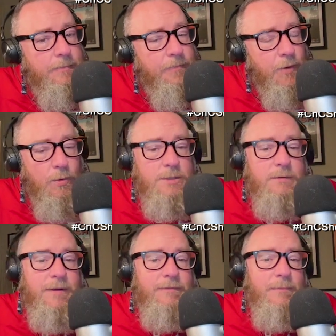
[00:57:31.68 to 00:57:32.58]
The Horns are
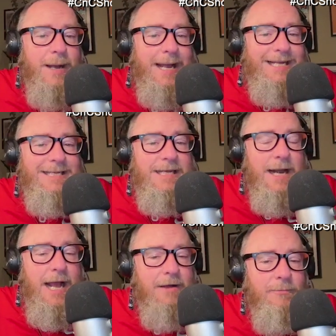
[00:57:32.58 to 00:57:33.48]
favored by
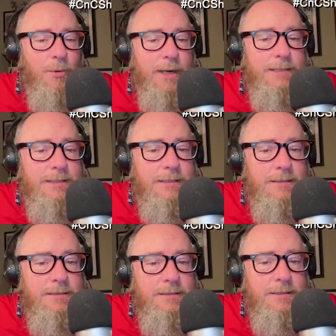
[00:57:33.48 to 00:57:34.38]
18.5 points.
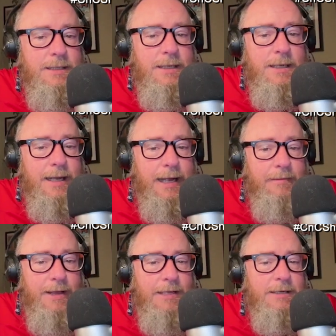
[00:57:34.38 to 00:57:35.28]
And
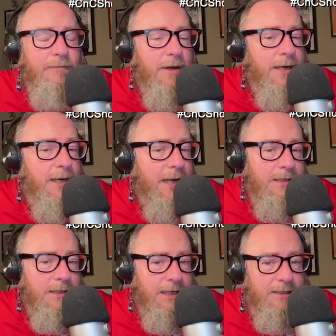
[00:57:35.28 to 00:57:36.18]
the AJ Fun
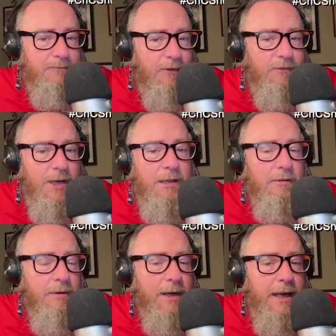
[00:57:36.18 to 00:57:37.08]
Index is
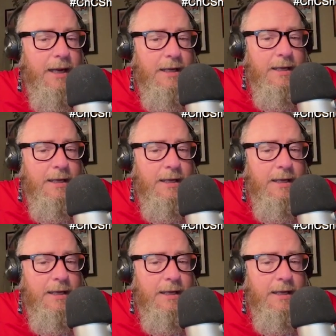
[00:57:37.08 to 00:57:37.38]
53.5.